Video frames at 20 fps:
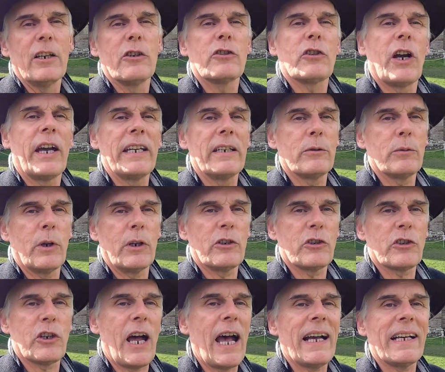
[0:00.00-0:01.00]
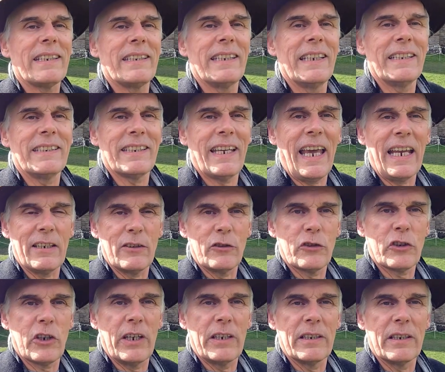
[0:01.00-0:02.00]
trying to attract the
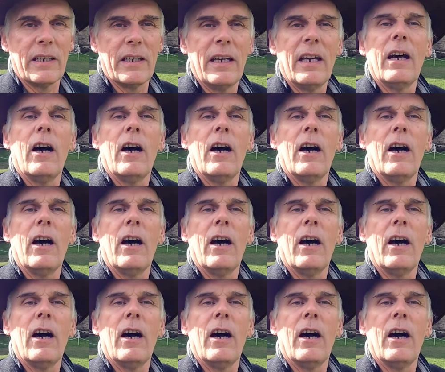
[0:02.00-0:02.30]
attention